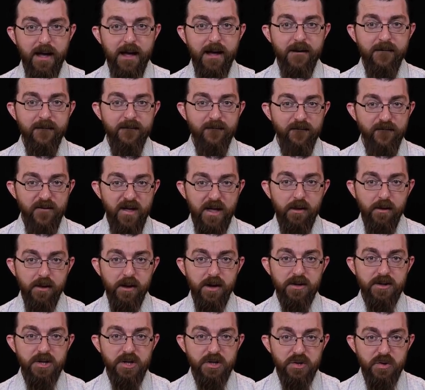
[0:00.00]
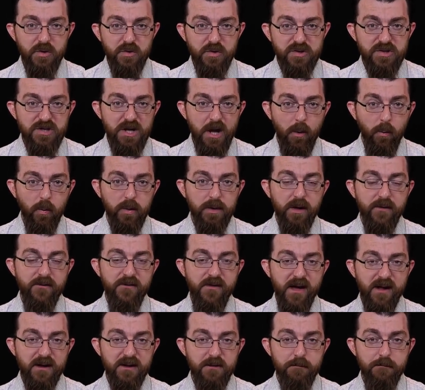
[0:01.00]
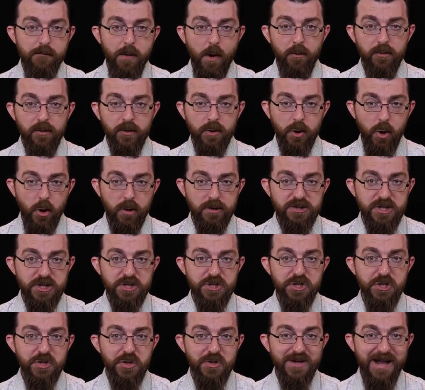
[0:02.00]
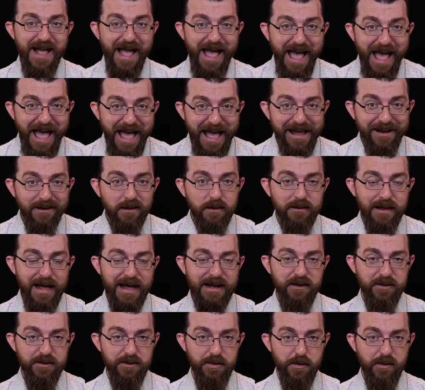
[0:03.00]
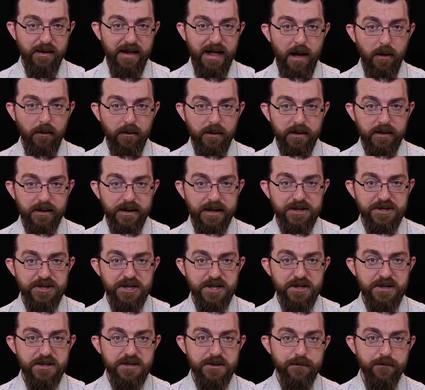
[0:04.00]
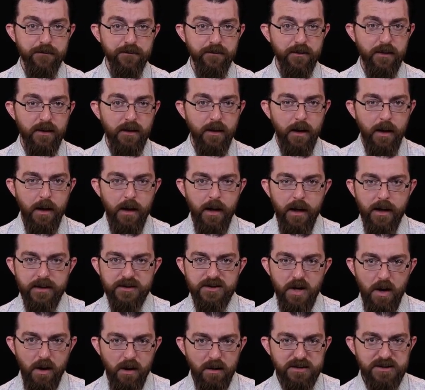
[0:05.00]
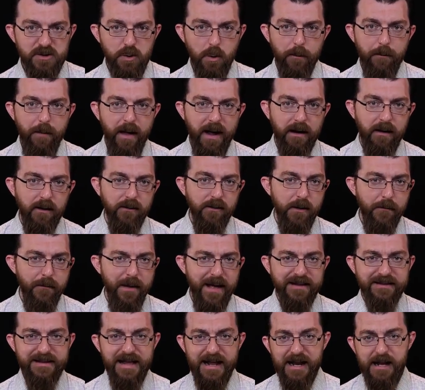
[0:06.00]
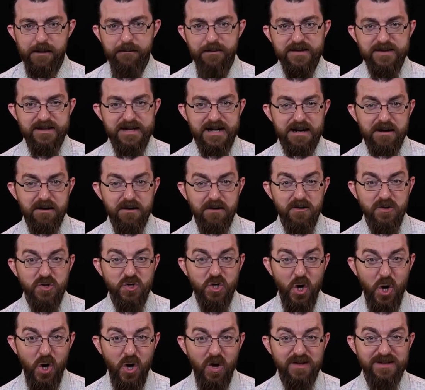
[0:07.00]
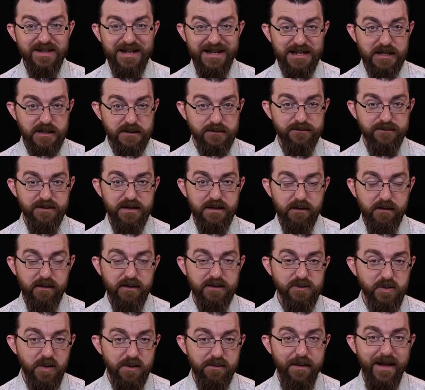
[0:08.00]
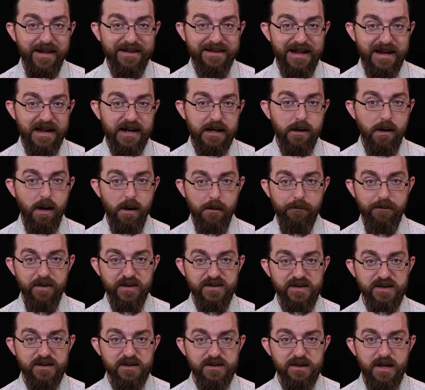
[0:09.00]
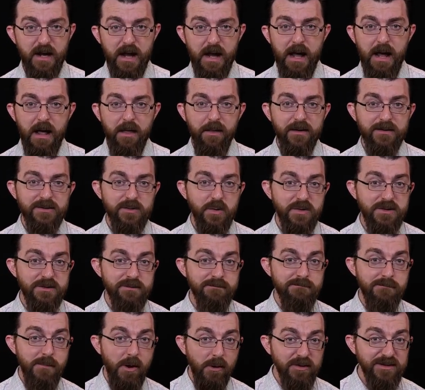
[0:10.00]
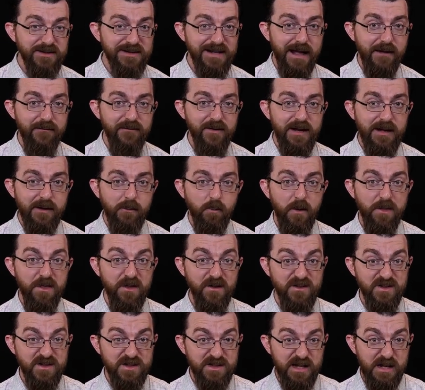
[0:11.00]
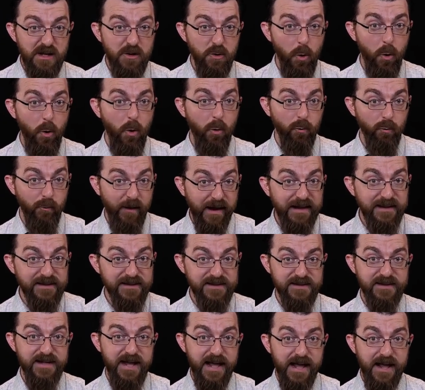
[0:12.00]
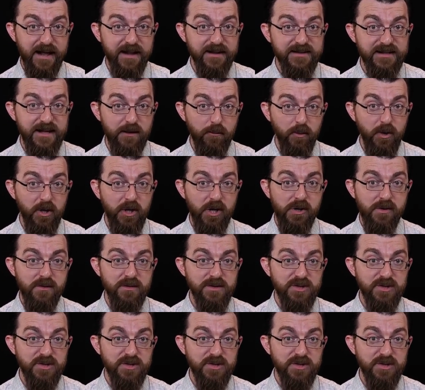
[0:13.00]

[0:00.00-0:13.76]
Failure to do so will affect both longitude and latitude calculations. It's also apparent that magnetic materials cause interference with magnetic compasses. This was most evident with the steel ring stands that were used to